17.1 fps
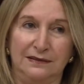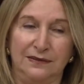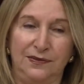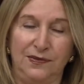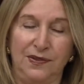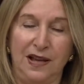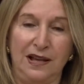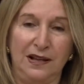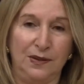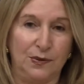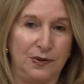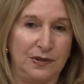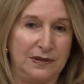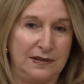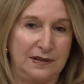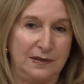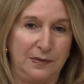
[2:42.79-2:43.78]

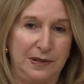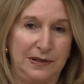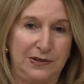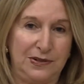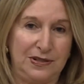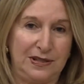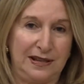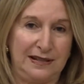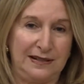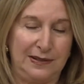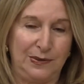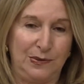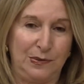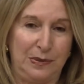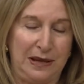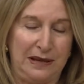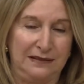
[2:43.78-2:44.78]
followers as much as I
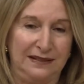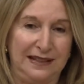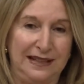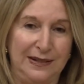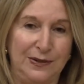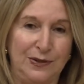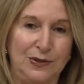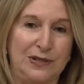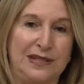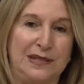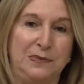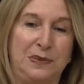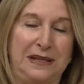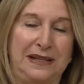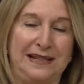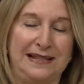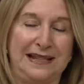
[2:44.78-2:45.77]
do about leaders is
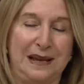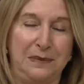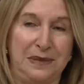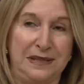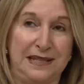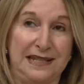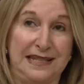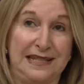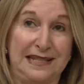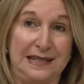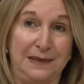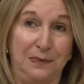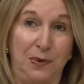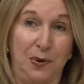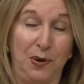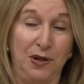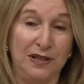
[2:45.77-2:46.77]
because I'm a
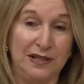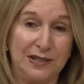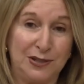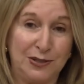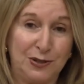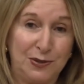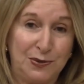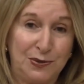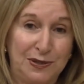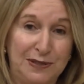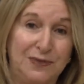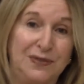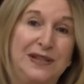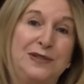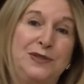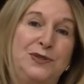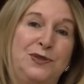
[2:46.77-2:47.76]
small student of
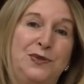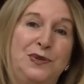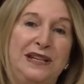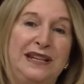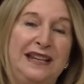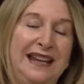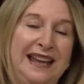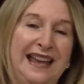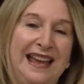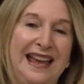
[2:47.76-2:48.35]
history.